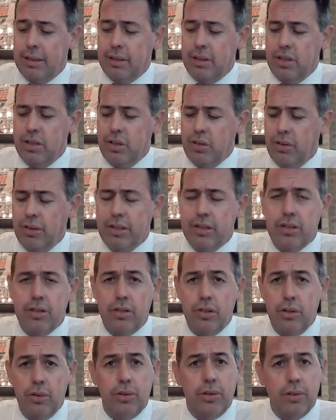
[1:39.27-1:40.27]
Usually
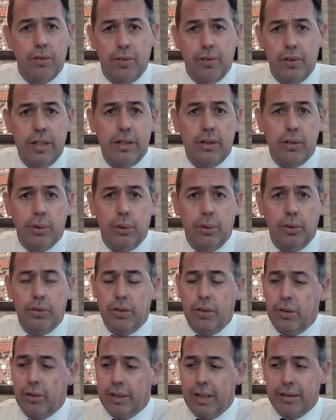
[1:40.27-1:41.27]
just use the free tools.
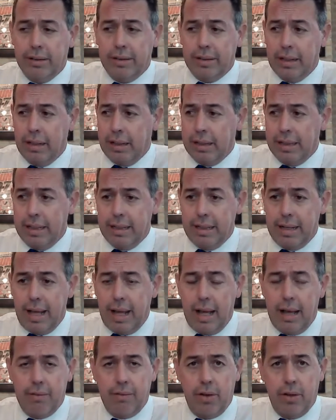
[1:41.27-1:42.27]
You don't necessarily need to
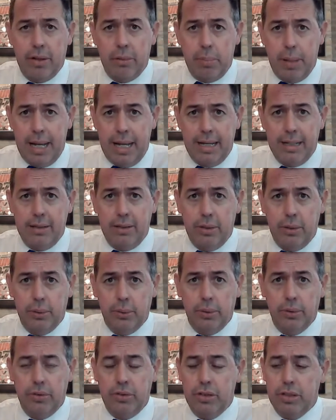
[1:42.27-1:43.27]
have all the paid
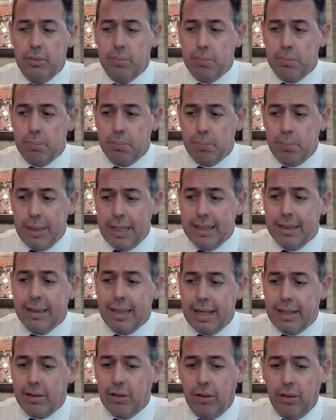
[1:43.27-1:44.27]
tools. Just big
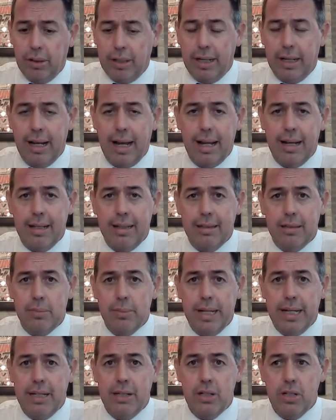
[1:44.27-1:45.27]
thing you're looking at is
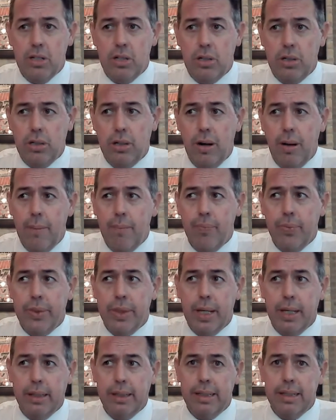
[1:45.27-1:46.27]
making sure
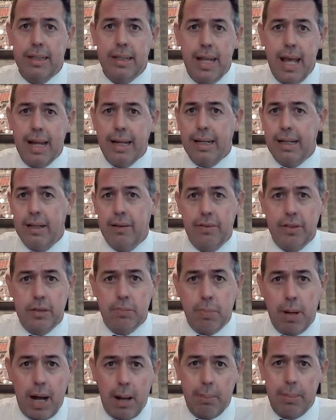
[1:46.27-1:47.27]
nothing negative is
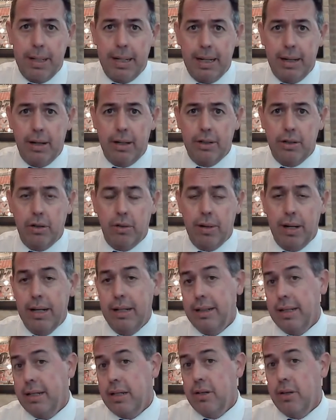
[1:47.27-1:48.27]
popping in on your
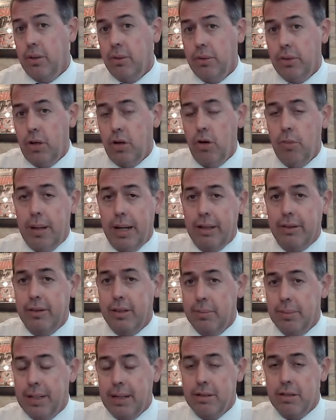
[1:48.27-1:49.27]
credit that you don't know about.
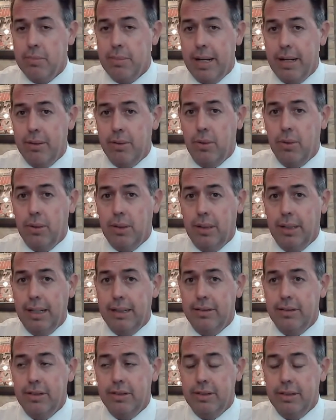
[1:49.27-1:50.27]
Sometimes medical
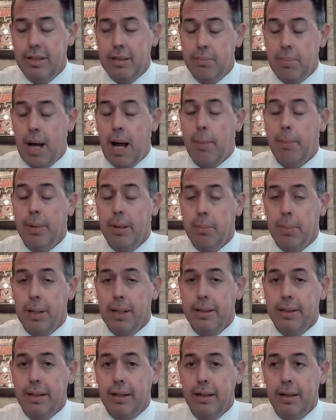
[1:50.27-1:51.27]
collections can pop up
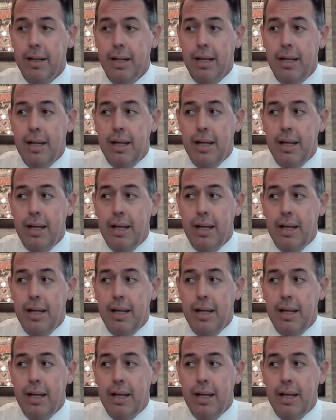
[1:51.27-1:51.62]
on there